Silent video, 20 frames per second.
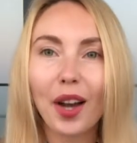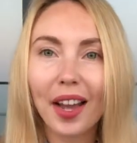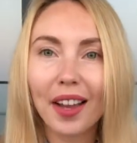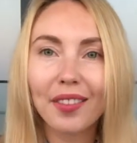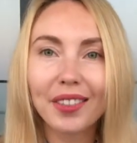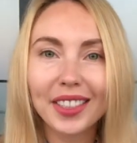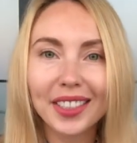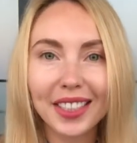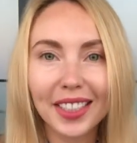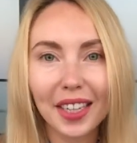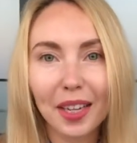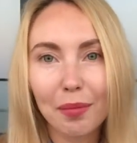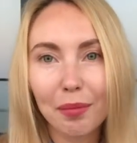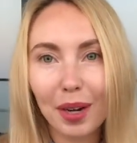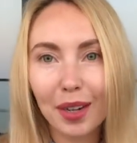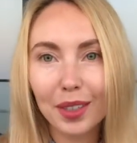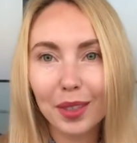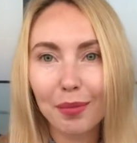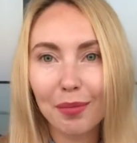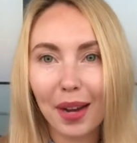everything
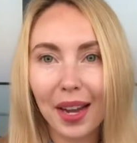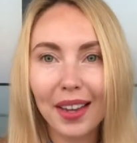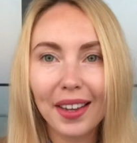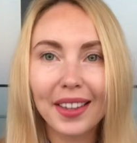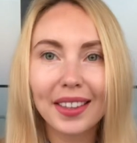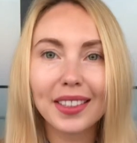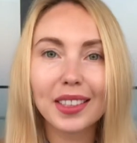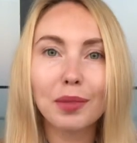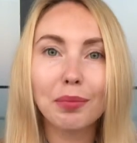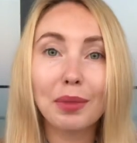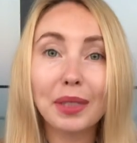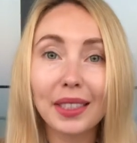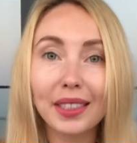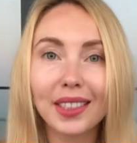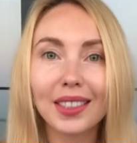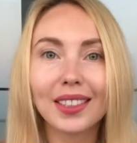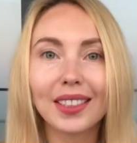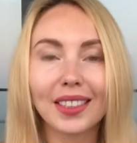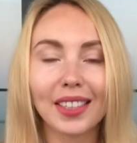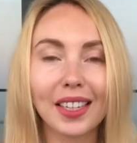about my
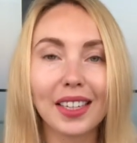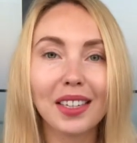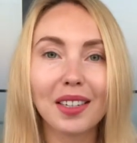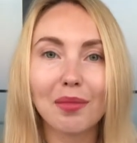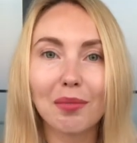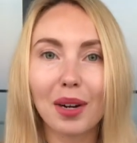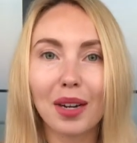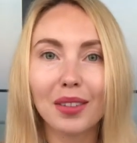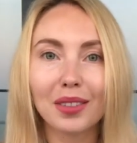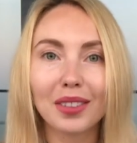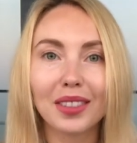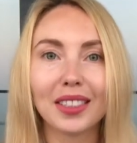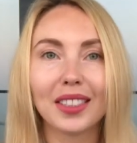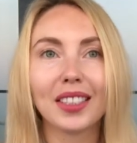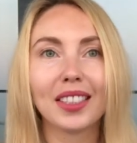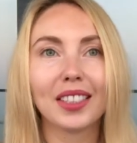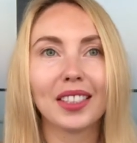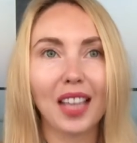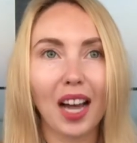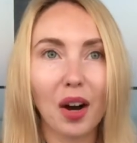experience and about
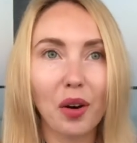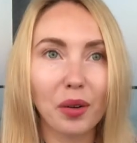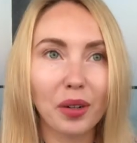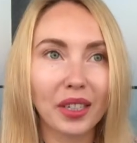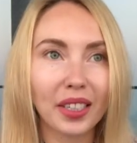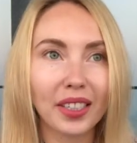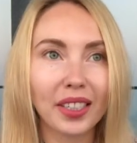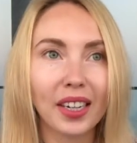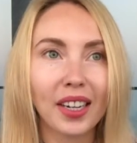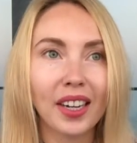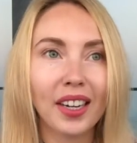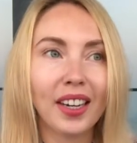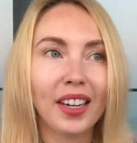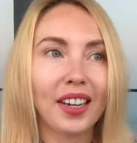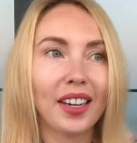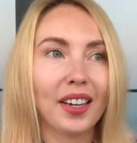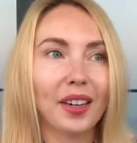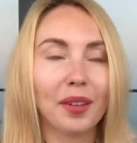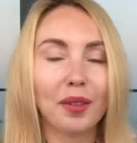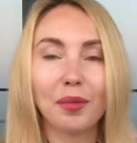this tower.
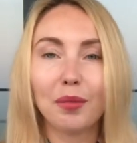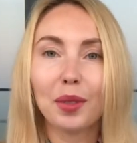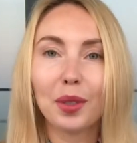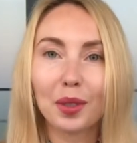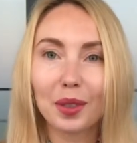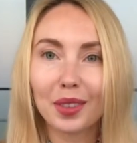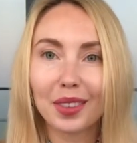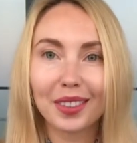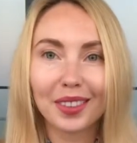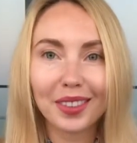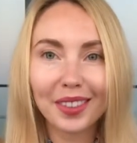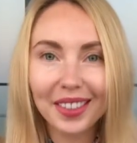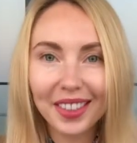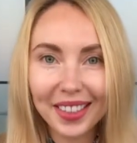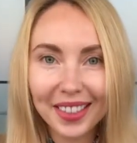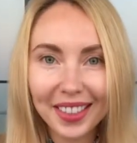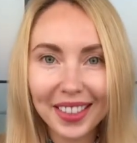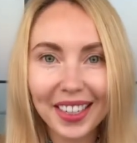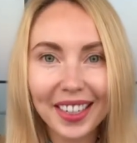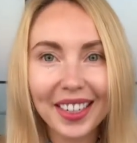Because
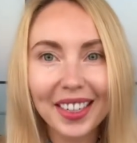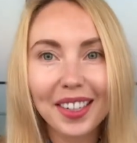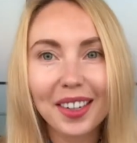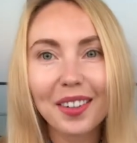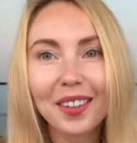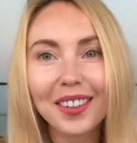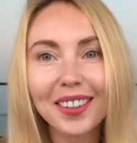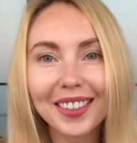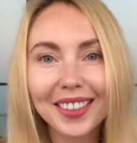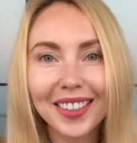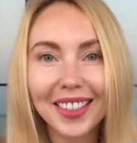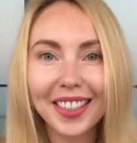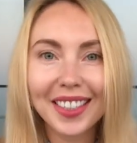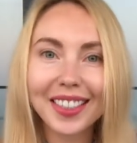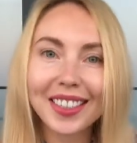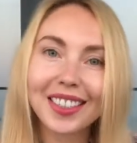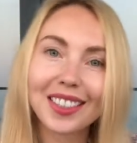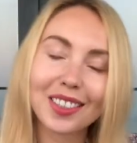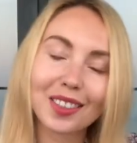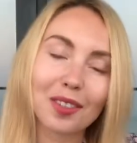during the all
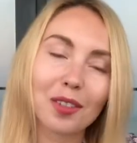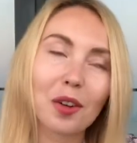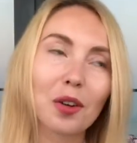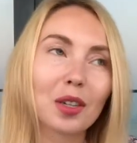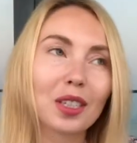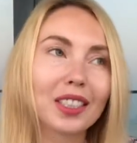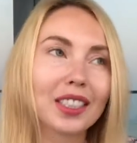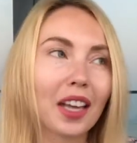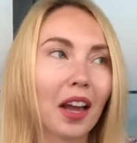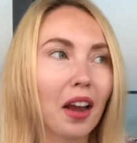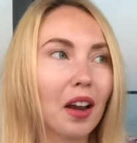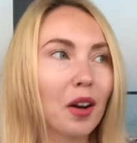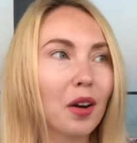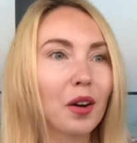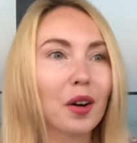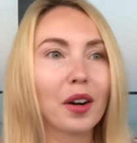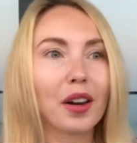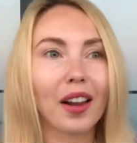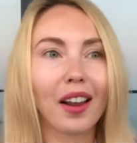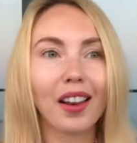years, of course, I
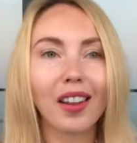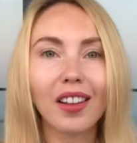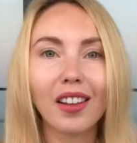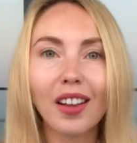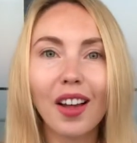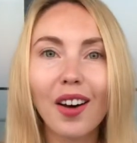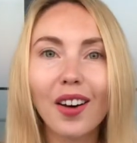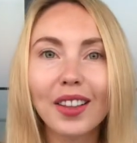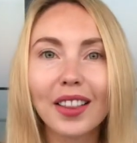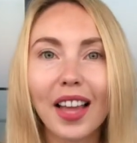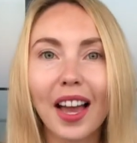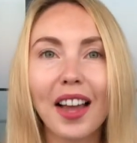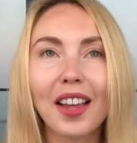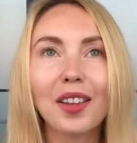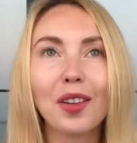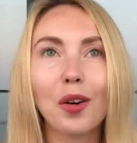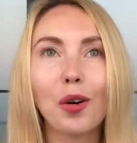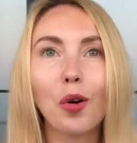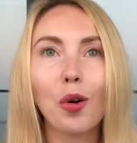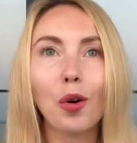learned a lot. I
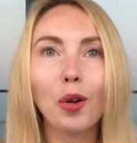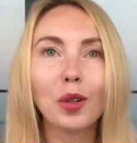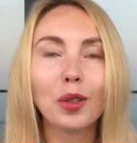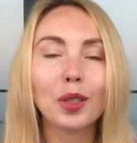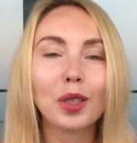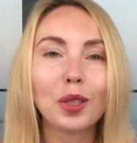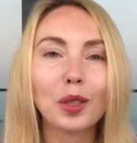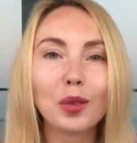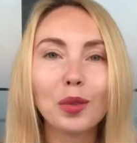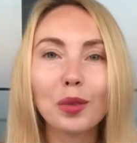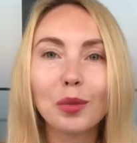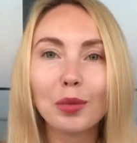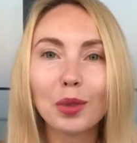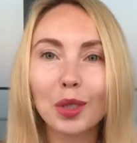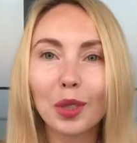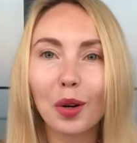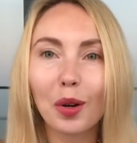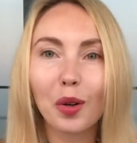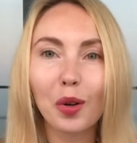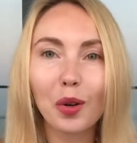know all the
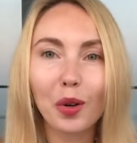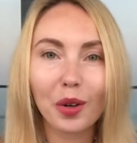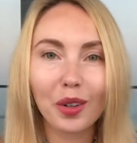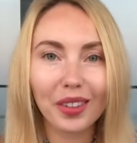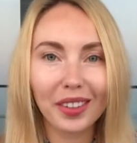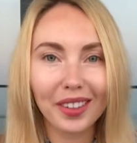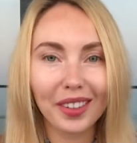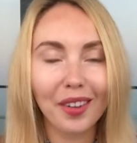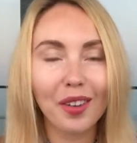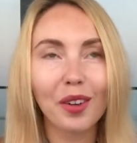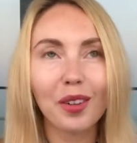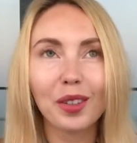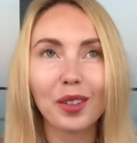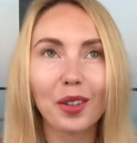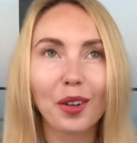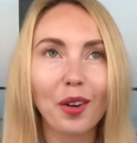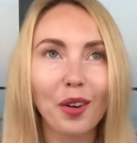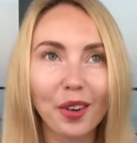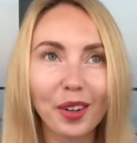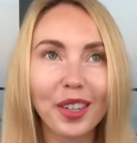rooms, all
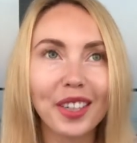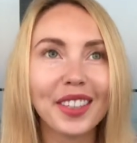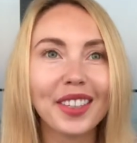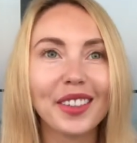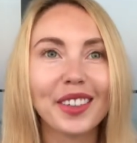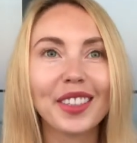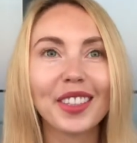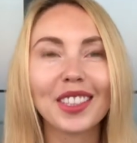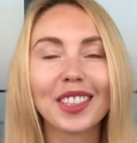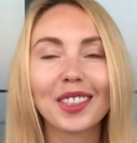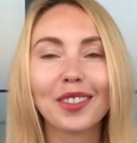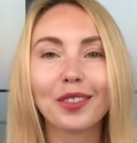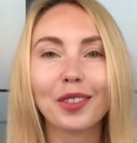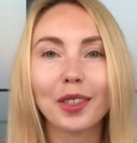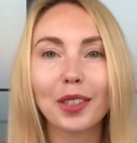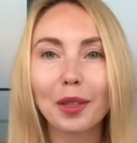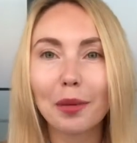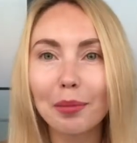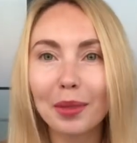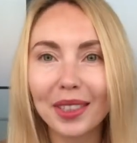corridors,
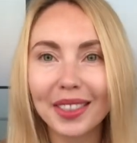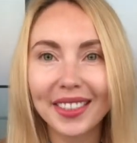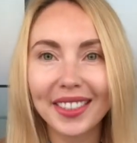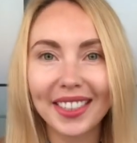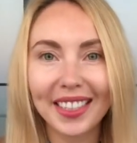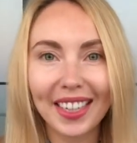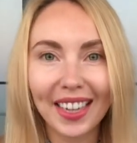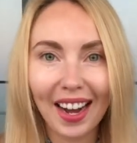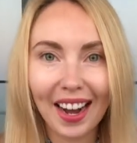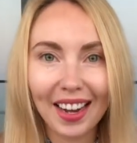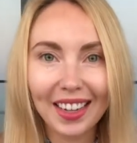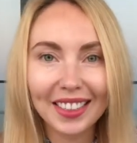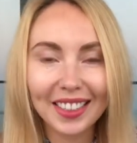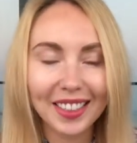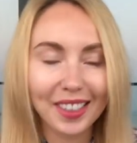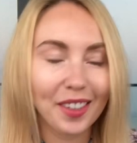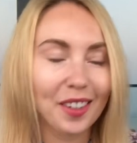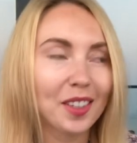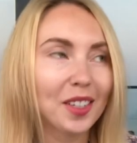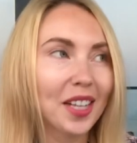what the building has,
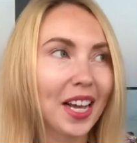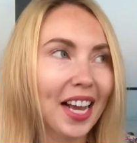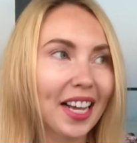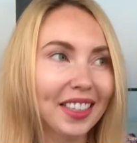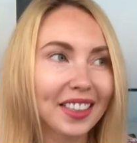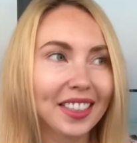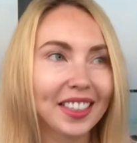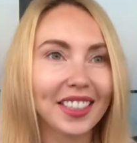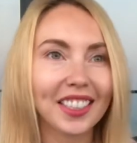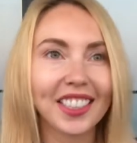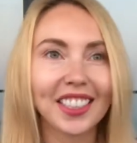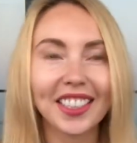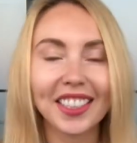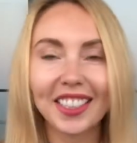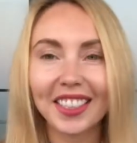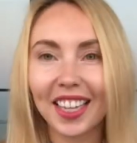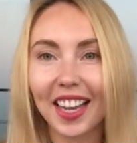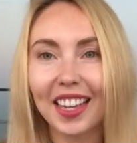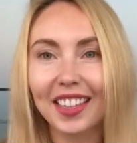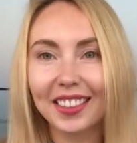all
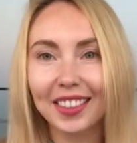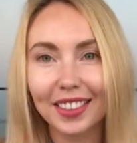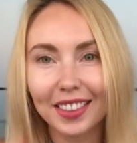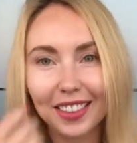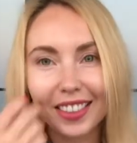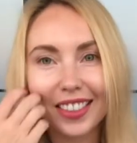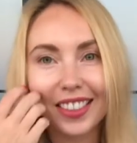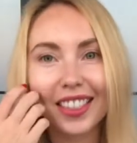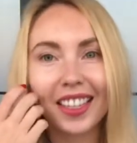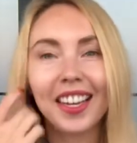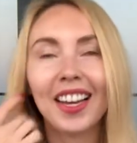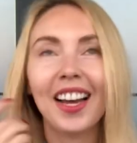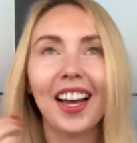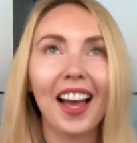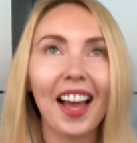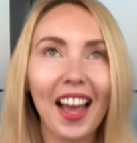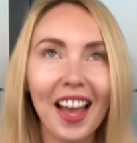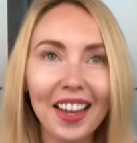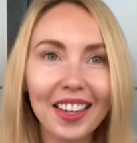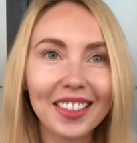entrances,
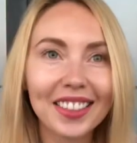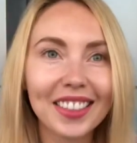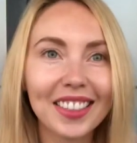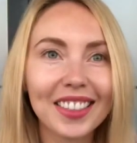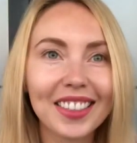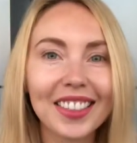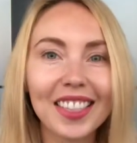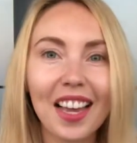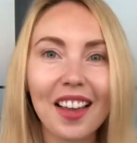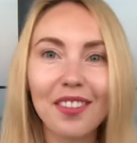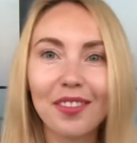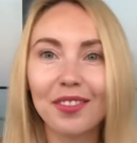exits,